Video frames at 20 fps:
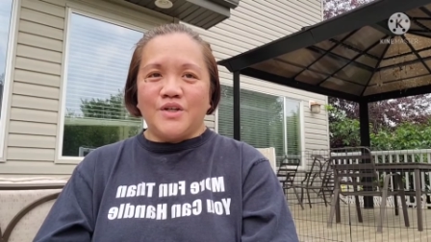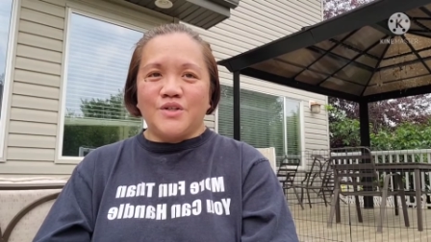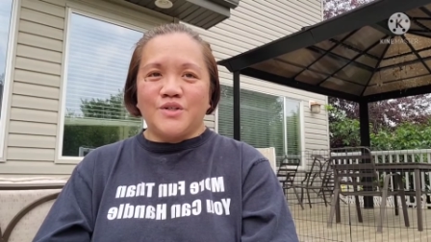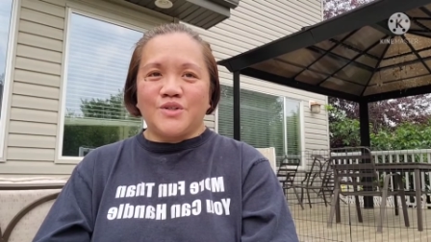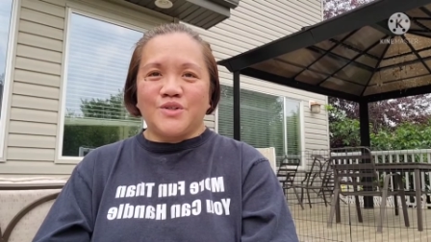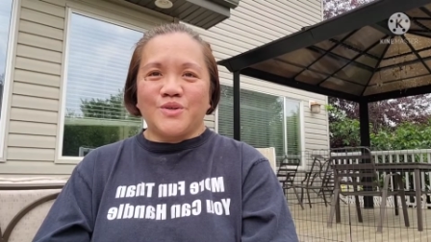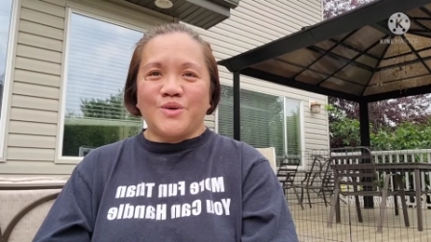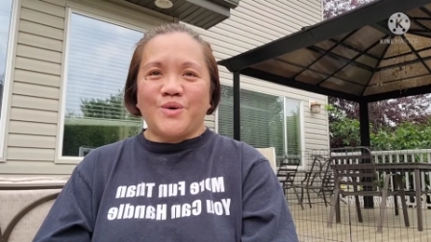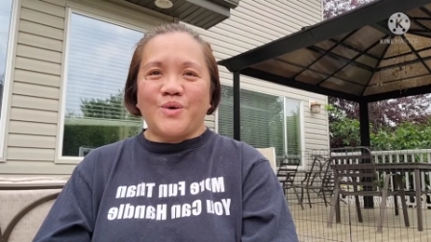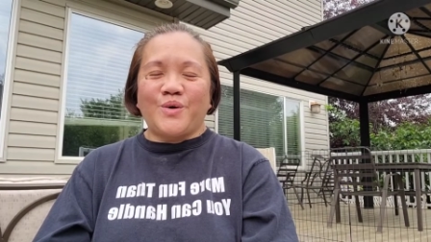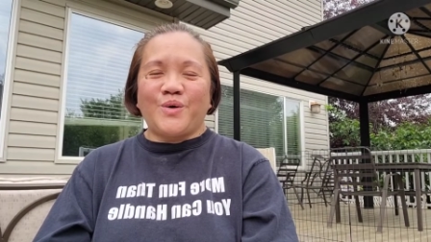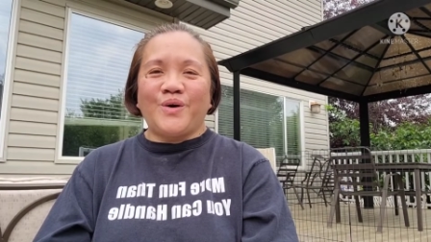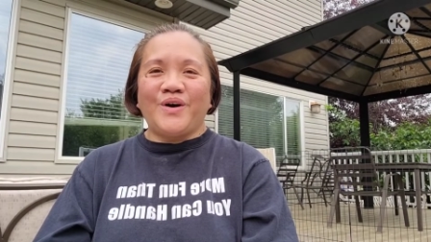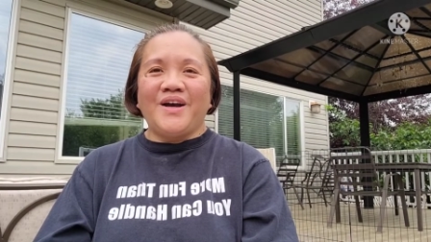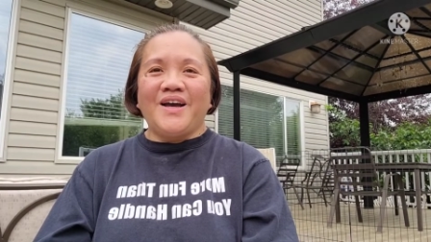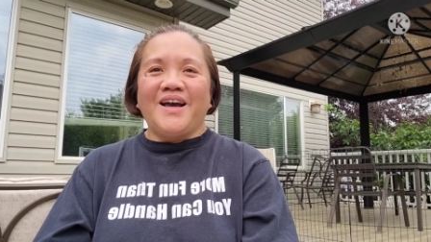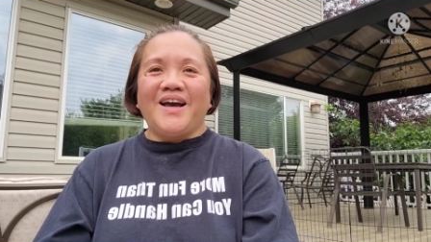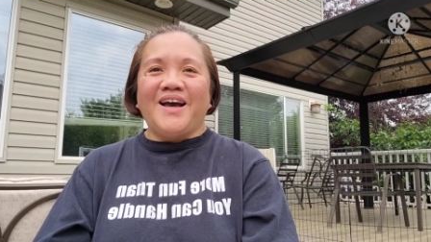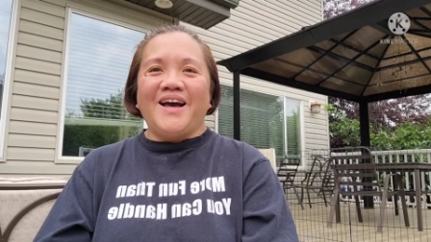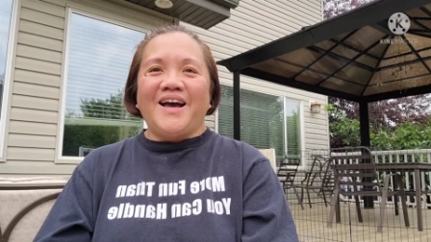So
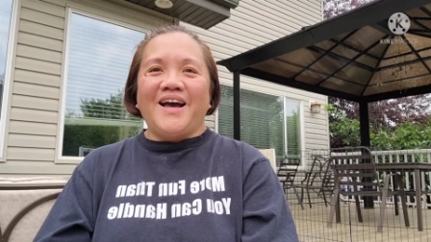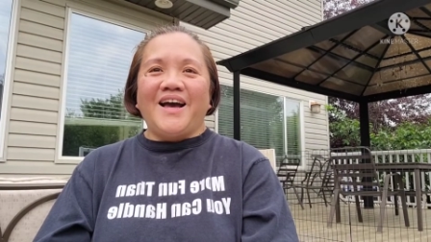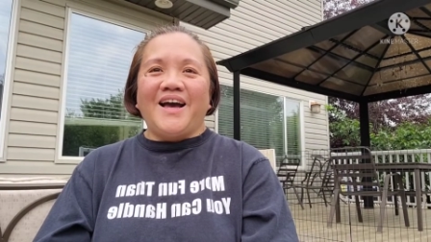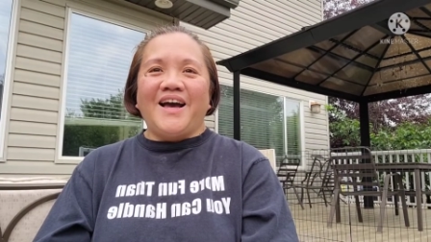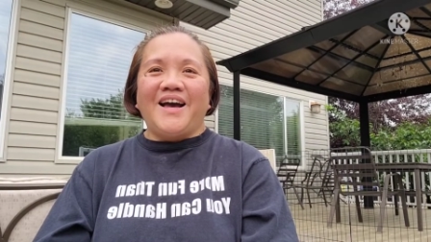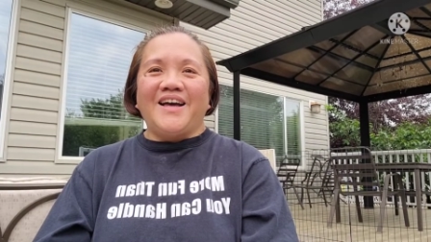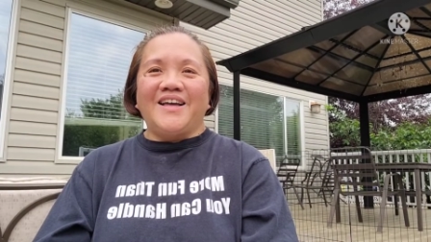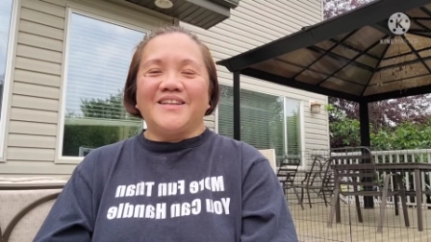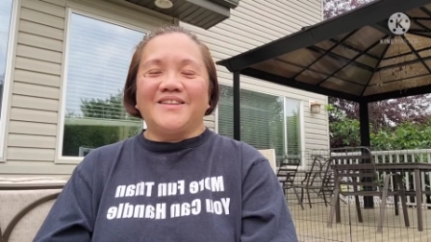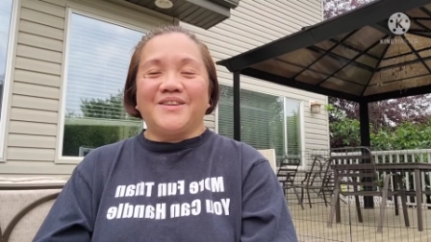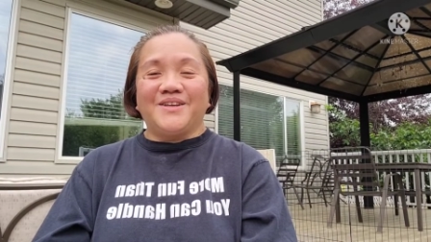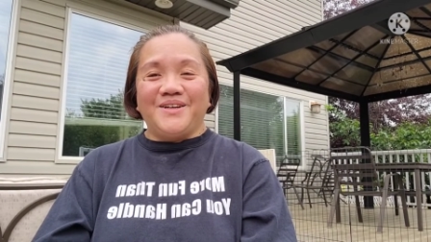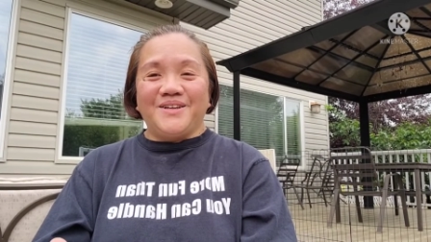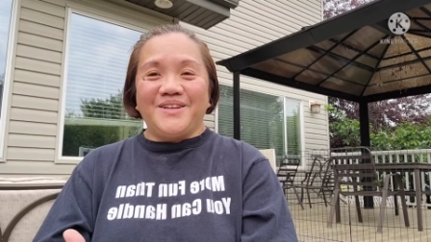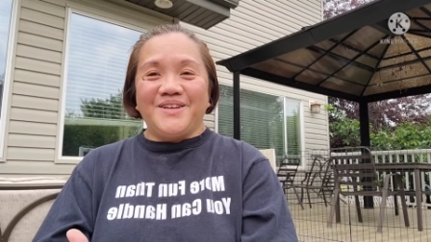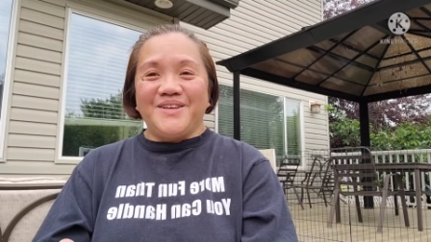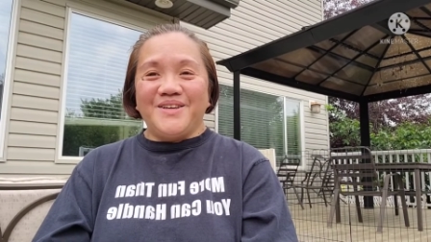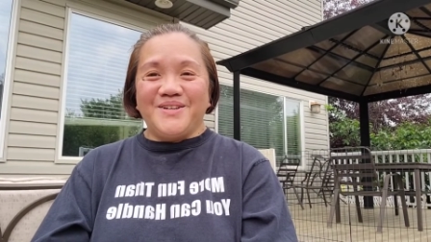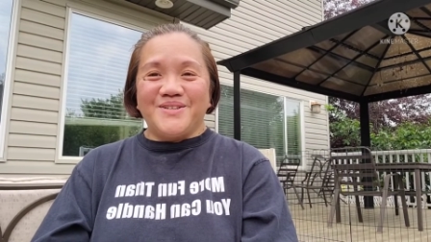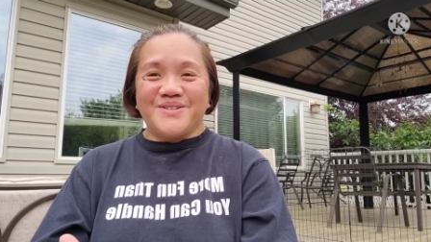30
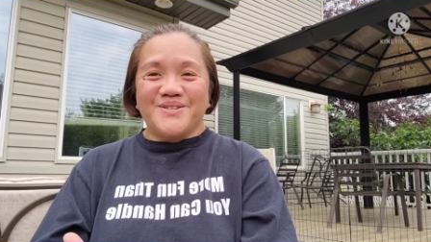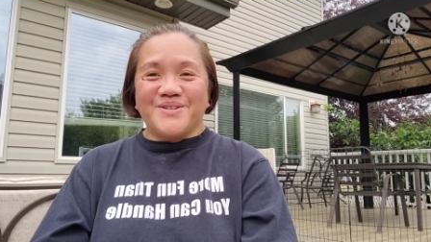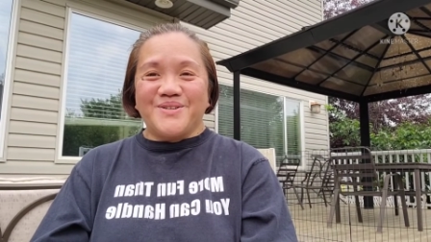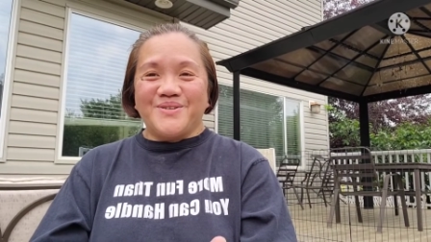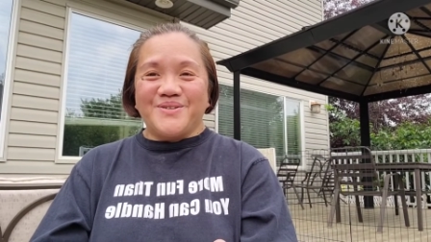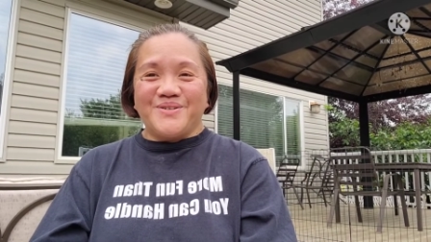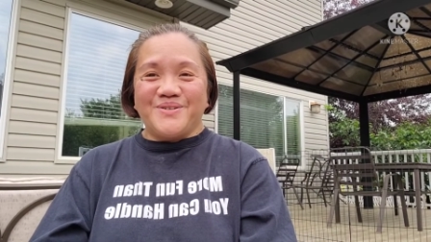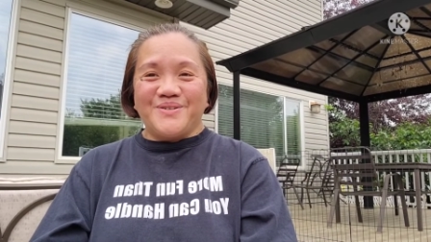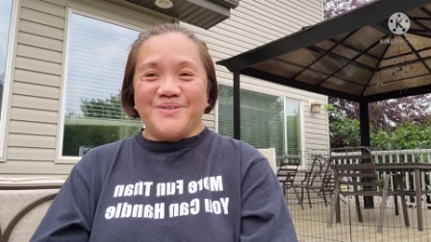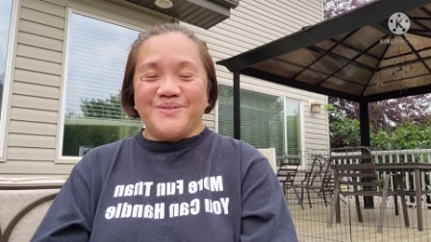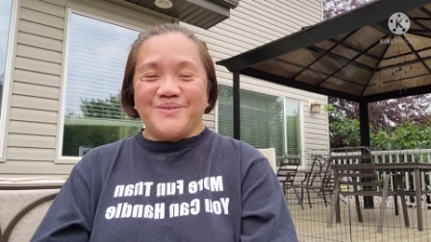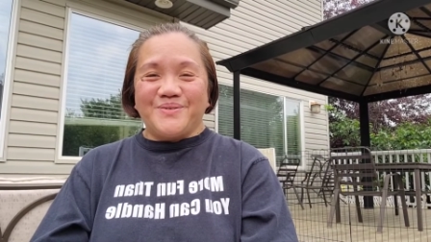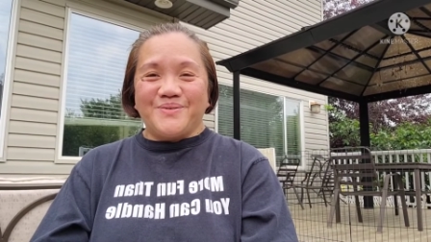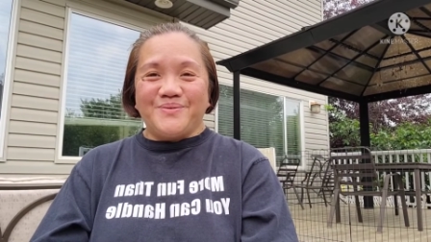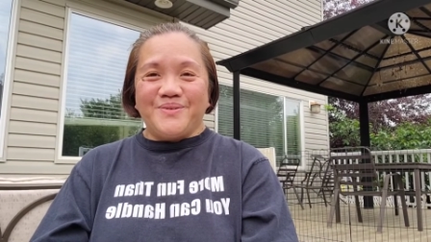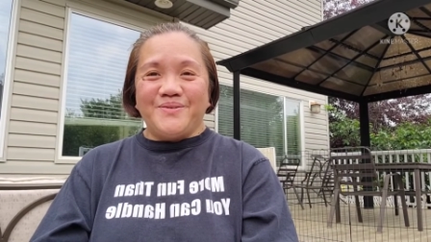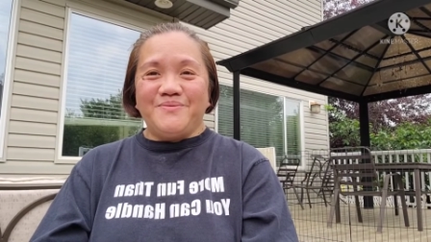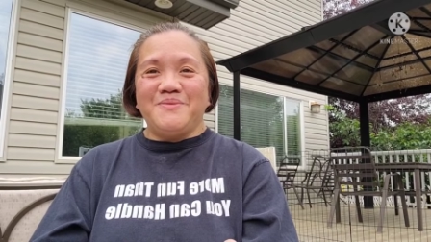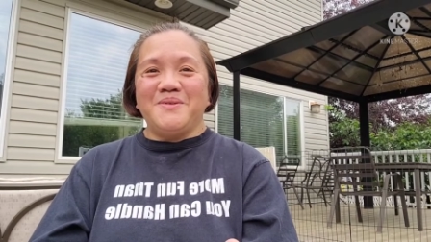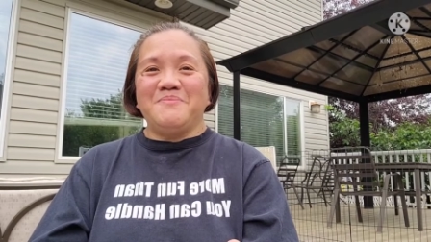years old,
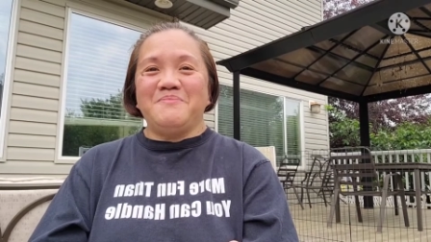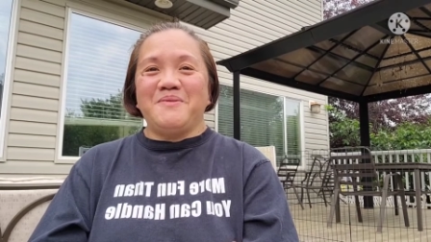we've been